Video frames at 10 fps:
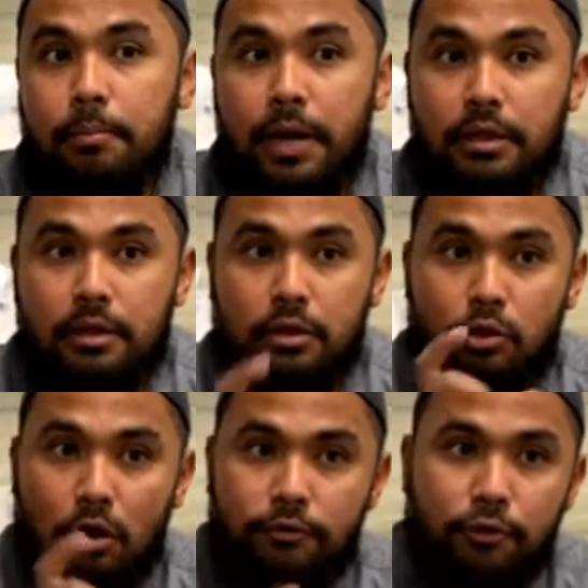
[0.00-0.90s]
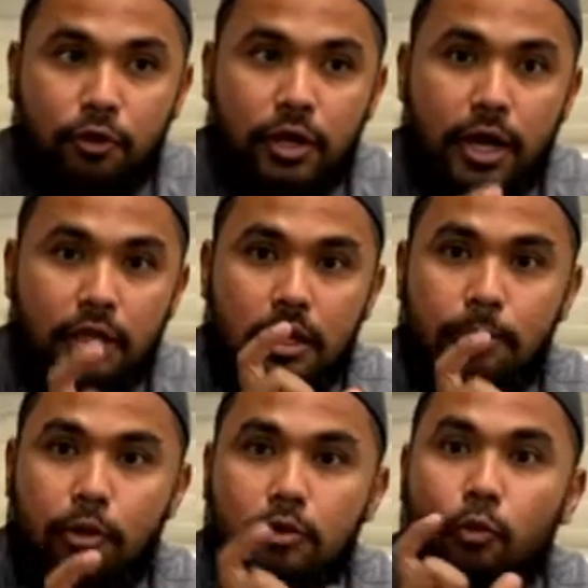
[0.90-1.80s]
But don't forget
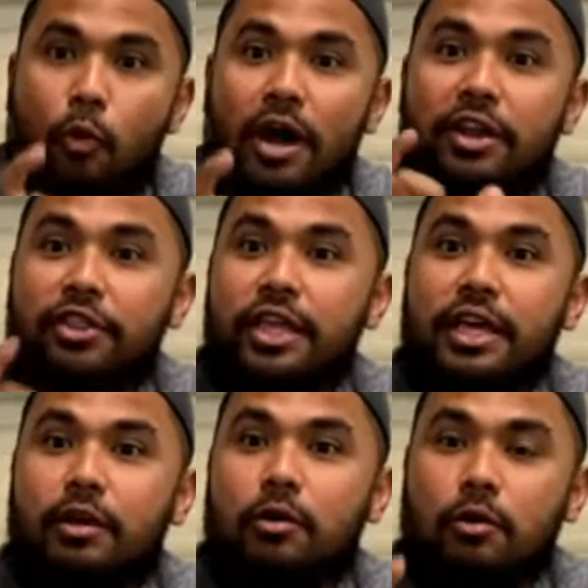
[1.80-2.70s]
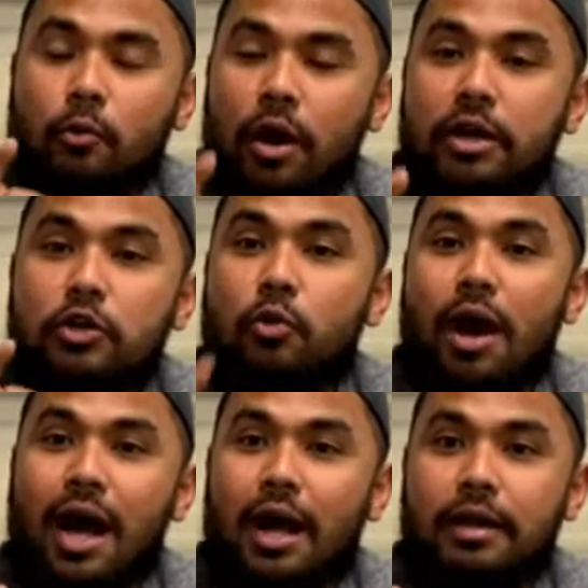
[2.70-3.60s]
about one dhikr or one
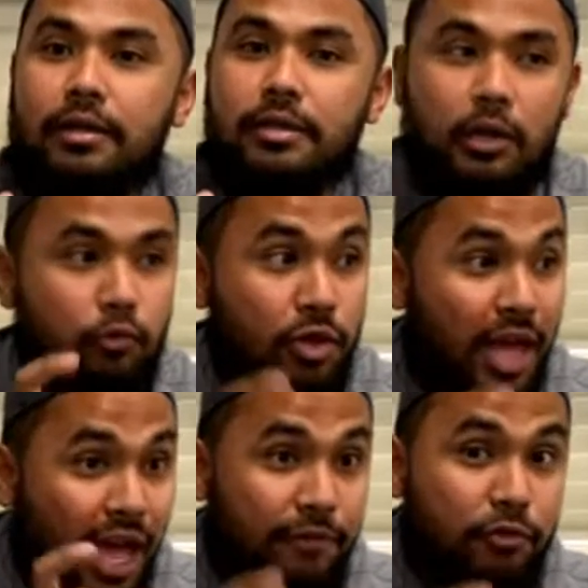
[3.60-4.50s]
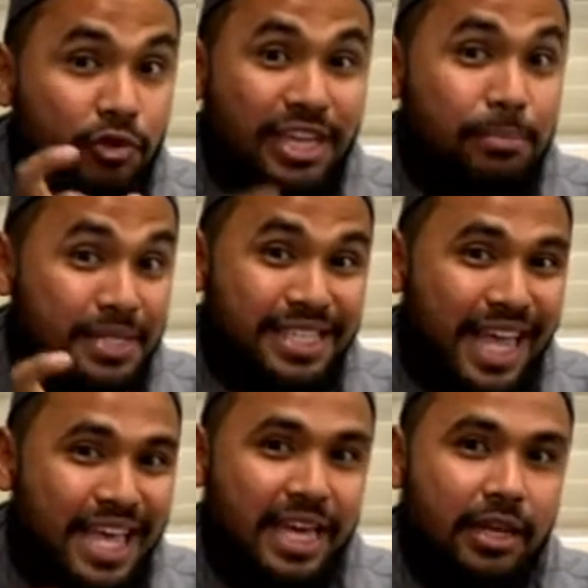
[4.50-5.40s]
dua that we have to keep
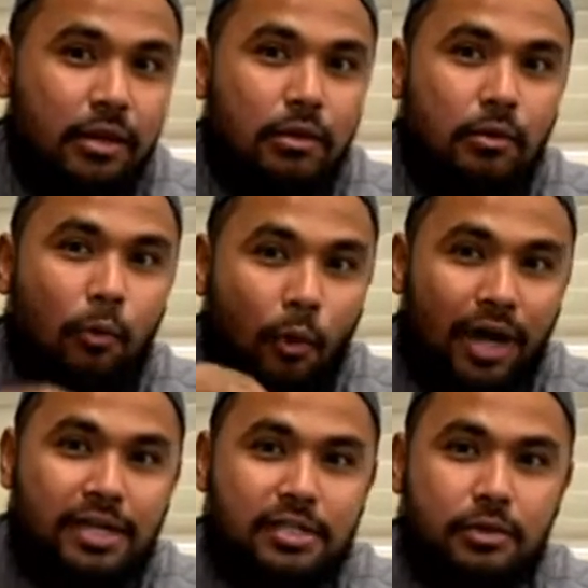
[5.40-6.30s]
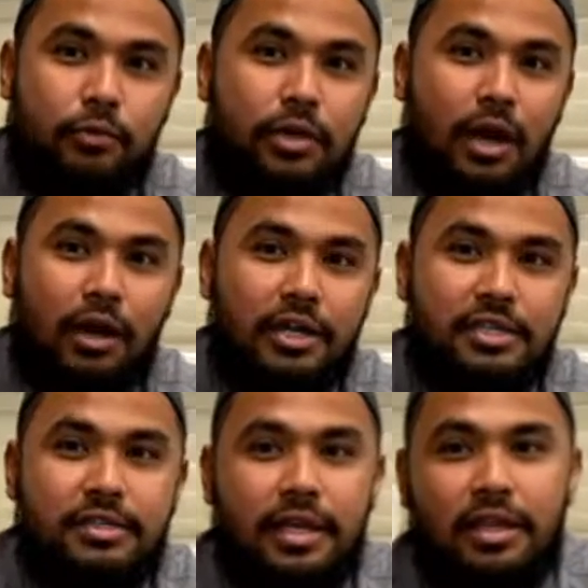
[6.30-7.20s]
saying it once we are
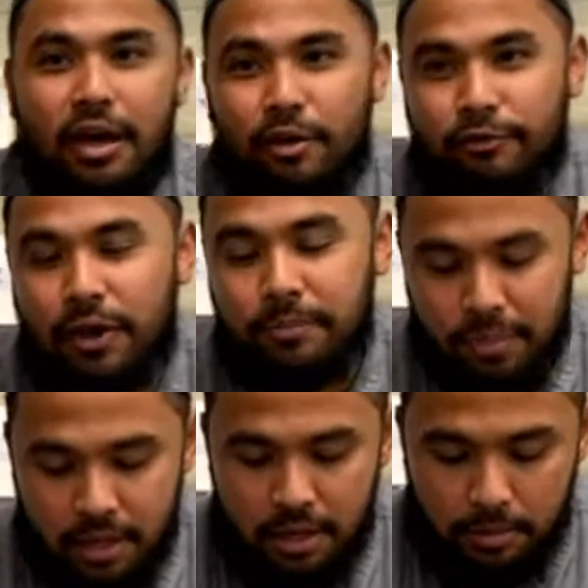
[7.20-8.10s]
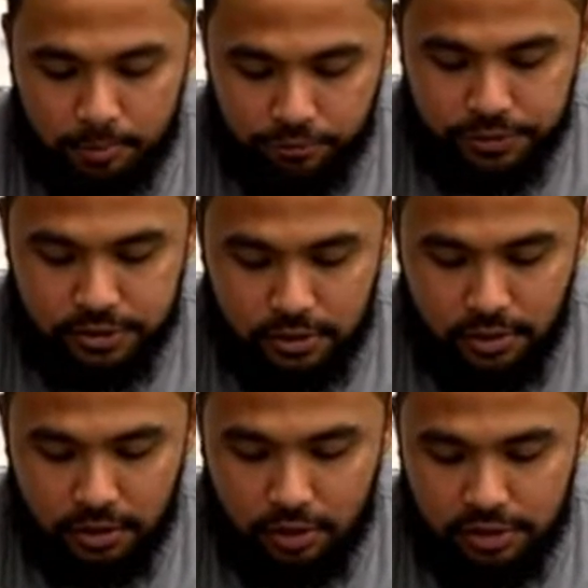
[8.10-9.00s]
inside Arafah. Prophet
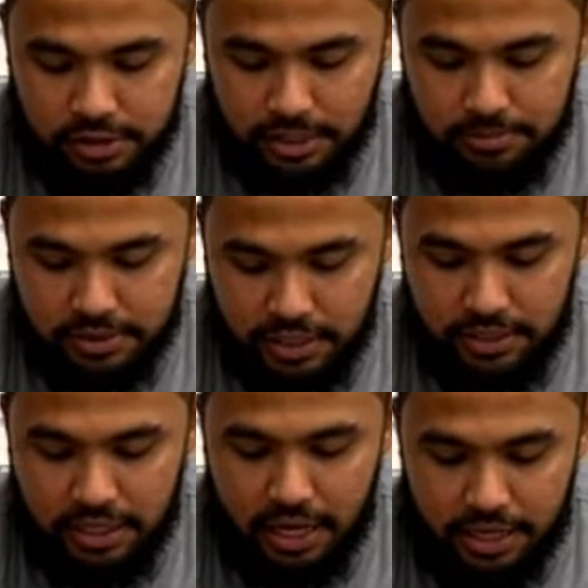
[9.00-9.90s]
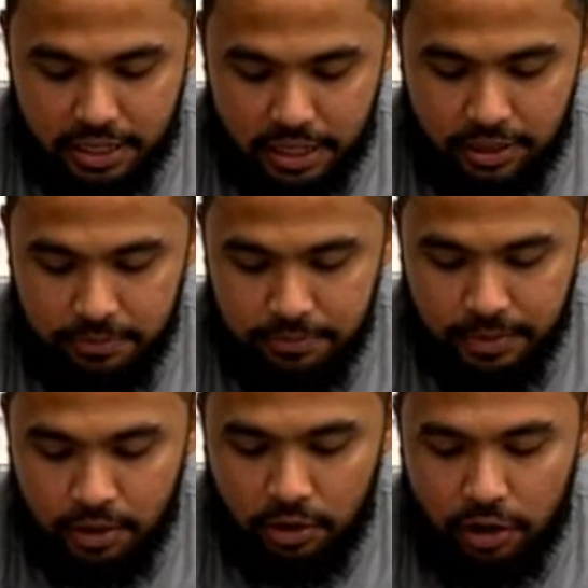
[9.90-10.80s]
sallallahu alaihi wasallam said in the hadith,
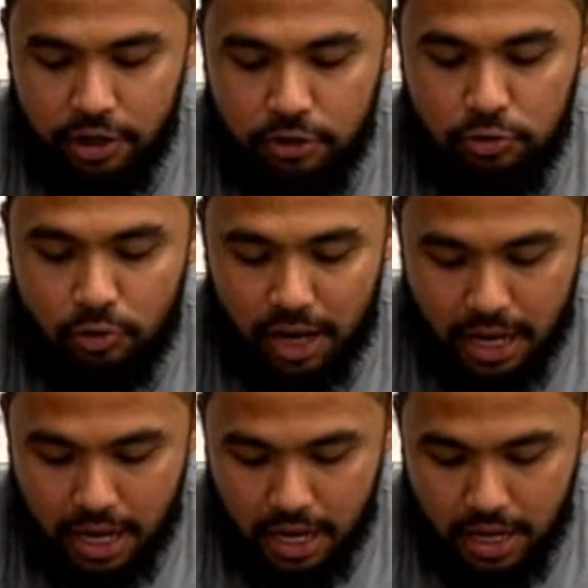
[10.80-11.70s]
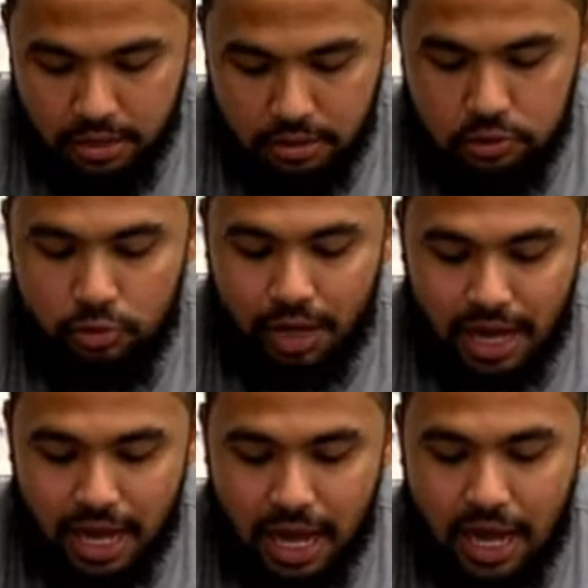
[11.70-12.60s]
"Khair dua
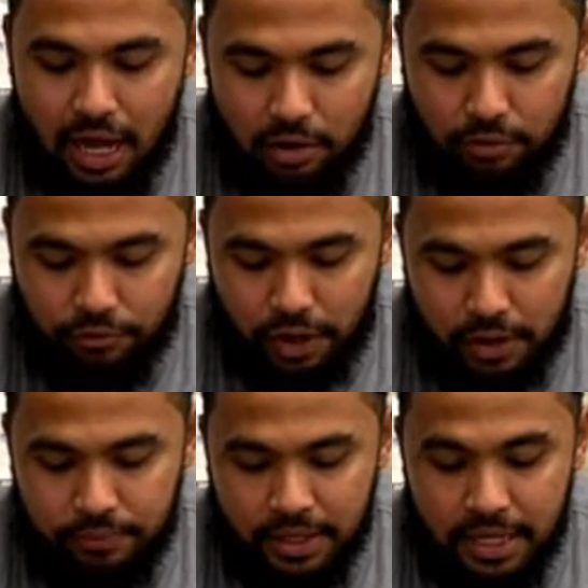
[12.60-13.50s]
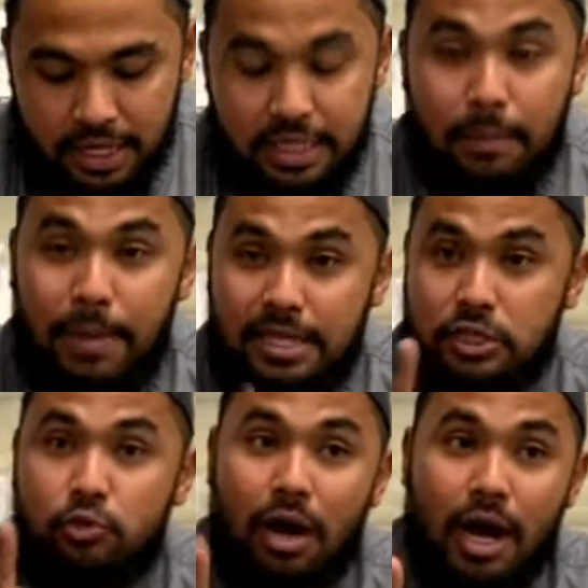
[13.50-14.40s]
dua Arafah." The
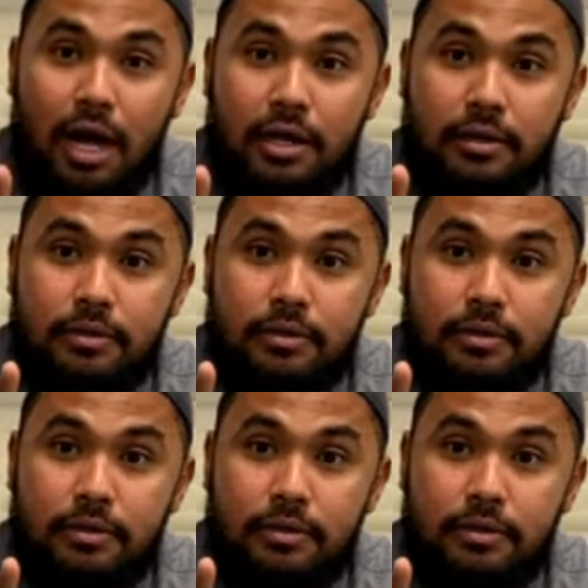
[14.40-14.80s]
best dua